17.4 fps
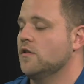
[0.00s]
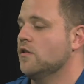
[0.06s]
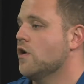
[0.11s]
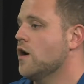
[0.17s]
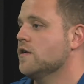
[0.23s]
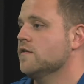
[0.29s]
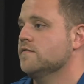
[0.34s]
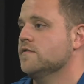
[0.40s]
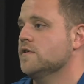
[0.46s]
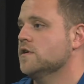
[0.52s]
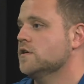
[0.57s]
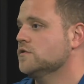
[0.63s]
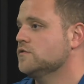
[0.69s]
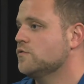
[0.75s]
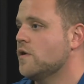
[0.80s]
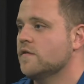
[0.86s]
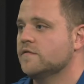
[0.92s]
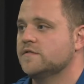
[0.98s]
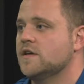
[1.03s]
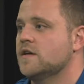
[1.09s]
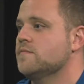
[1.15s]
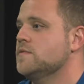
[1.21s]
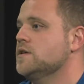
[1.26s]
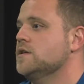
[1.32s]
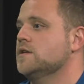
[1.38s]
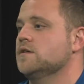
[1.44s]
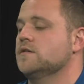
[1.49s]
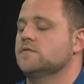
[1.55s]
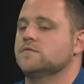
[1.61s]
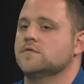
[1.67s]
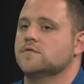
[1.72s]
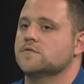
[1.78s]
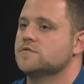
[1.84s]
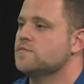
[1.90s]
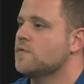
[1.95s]
a lot of the 12-step meetings
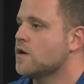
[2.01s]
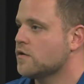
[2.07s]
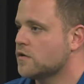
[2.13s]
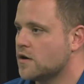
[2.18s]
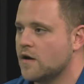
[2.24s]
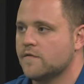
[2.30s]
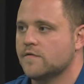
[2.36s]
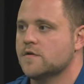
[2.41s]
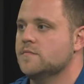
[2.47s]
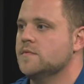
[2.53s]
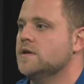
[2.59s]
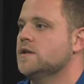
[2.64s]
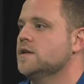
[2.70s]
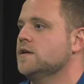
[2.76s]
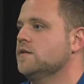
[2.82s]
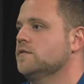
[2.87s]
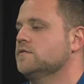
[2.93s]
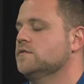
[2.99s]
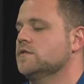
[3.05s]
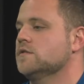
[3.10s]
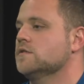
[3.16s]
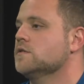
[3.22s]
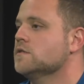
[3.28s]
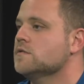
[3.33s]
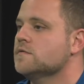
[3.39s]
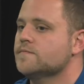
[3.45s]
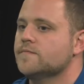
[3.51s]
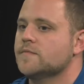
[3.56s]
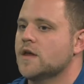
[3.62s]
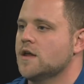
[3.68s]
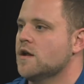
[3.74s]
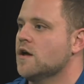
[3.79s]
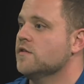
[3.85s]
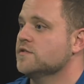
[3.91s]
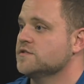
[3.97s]
and smart recovery meetings and
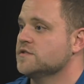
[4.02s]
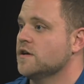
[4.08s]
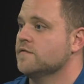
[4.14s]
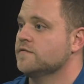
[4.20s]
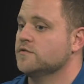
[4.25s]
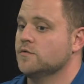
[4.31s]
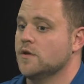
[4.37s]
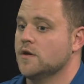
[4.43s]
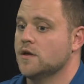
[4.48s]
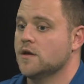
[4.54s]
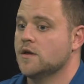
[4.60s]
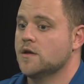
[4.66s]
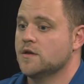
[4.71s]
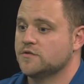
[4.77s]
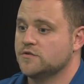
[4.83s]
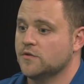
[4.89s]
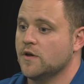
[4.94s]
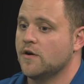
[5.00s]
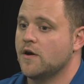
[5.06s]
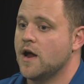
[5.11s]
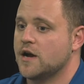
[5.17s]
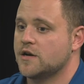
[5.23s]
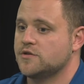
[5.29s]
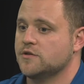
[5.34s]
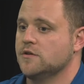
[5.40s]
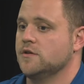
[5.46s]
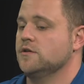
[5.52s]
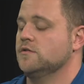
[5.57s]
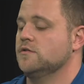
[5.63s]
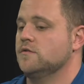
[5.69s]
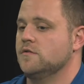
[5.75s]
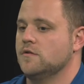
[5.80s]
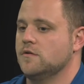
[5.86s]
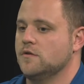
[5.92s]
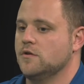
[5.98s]
other stuff. So they're actually
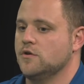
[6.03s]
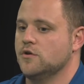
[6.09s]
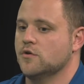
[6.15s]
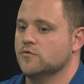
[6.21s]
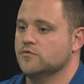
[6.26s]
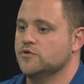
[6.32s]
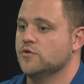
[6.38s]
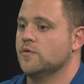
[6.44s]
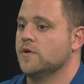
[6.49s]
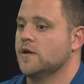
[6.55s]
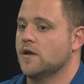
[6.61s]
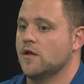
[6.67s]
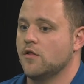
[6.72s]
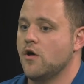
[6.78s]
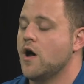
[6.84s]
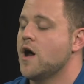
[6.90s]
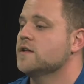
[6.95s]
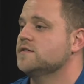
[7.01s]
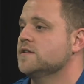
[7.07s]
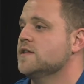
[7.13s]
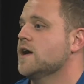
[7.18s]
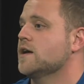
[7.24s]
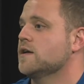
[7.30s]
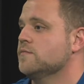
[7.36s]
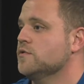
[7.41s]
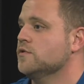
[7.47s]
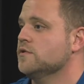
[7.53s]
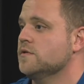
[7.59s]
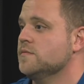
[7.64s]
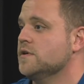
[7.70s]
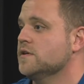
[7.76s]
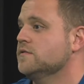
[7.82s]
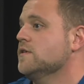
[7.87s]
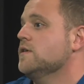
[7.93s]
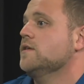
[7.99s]
doing a lot to that community,
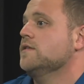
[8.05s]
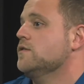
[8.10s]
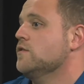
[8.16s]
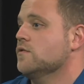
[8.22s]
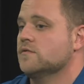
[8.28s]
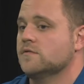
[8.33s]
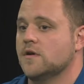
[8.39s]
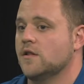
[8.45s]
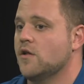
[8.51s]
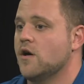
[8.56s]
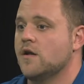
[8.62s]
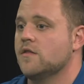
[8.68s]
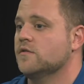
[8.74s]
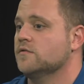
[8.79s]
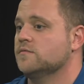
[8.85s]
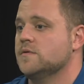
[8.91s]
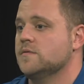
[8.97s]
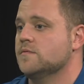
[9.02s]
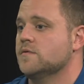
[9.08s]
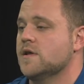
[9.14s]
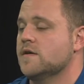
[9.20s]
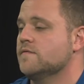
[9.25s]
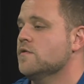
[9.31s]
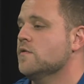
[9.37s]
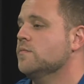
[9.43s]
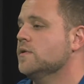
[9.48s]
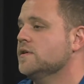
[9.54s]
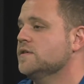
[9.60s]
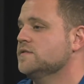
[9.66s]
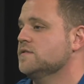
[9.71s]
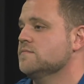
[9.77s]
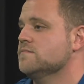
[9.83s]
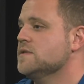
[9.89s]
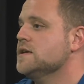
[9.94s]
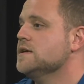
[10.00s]
because a lot of those people would have no
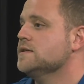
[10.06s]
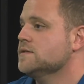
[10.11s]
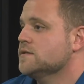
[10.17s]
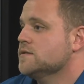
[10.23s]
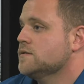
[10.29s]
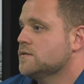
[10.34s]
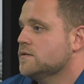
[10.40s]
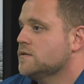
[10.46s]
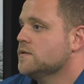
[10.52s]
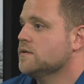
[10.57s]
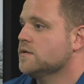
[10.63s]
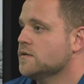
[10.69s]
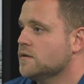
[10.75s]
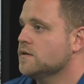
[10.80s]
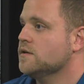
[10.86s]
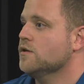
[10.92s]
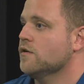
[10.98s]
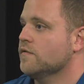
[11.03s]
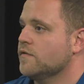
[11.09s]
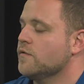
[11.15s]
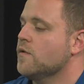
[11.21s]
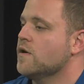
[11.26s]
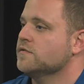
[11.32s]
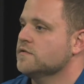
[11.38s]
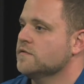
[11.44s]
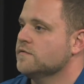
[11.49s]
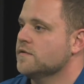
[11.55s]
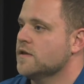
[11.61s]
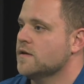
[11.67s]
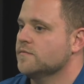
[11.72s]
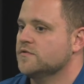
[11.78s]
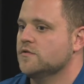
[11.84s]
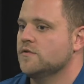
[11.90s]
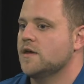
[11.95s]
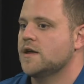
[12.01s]
place to meet, if it wasn't for
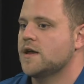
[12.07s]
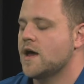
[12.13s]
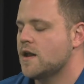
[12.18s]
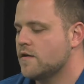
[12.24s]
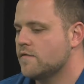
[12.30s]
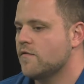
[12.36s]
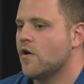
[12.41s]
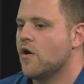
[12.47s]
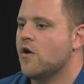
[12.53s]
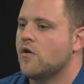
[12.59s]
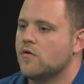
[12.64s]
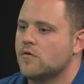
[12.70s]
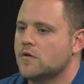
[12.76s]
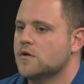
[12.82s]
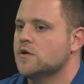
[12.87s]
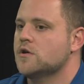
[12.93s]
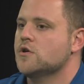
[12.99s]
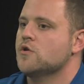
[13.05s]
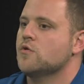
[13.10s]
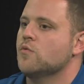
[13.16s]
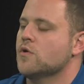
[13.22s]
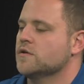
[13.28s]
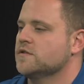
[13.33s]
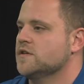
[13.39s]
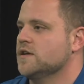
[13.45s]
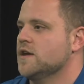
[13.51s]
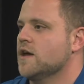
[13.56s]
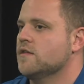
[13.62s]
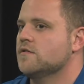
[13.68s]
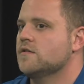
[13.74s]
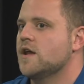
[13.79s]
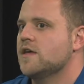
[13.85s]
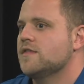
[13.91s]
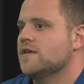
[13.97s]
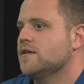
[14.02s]
them. So they kind of all work together,
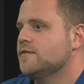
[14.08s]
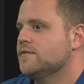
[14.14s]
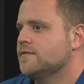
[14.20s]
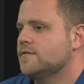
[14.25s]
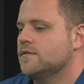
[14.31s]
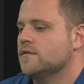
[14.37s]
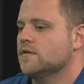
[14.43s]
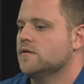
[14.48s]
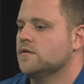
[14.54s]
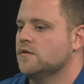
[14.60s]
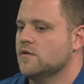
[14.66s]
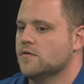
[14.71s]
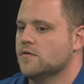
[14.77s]
and I think that,